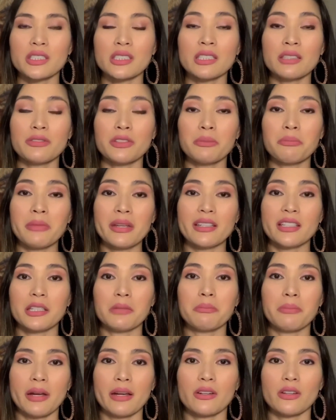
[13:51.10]
even make
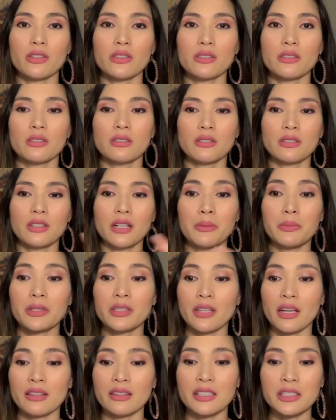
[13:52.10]
it better. I
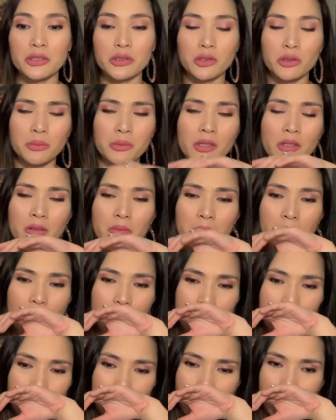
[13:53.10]
mean, at least to me on
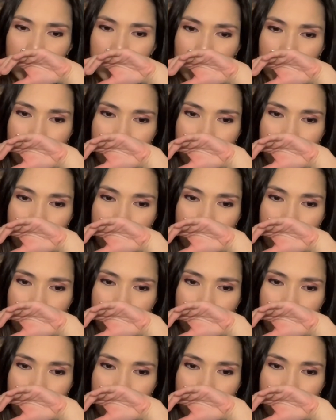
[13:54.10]
my skin.